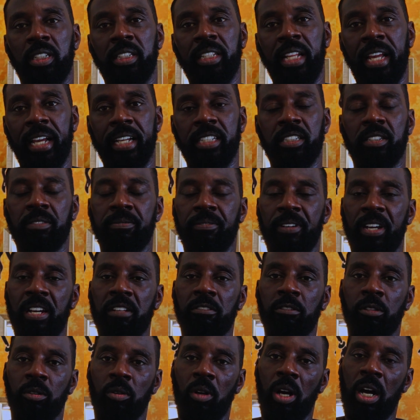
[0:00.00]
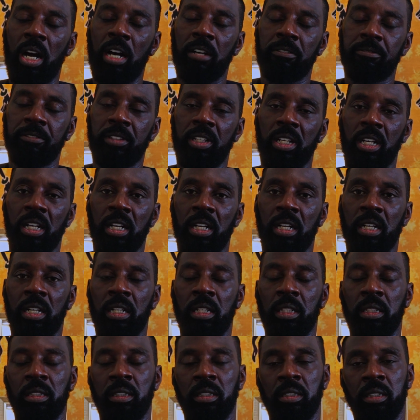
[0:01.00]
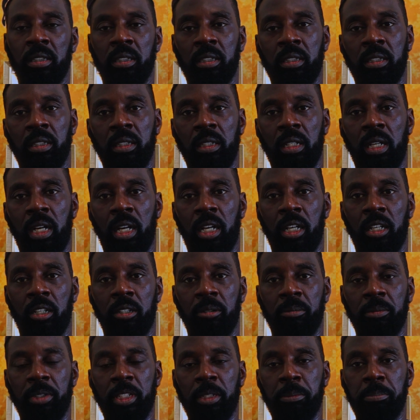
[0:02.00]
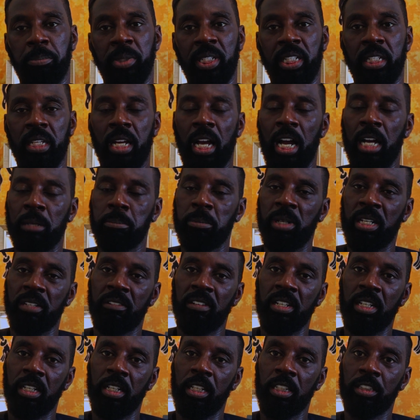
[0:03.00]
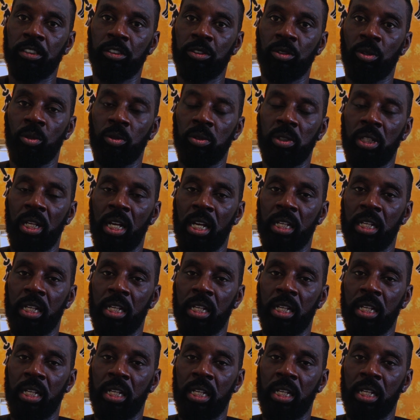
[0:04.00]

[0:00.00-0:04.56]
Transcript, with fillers: The next pharaoh after um, Ibi Akbere is known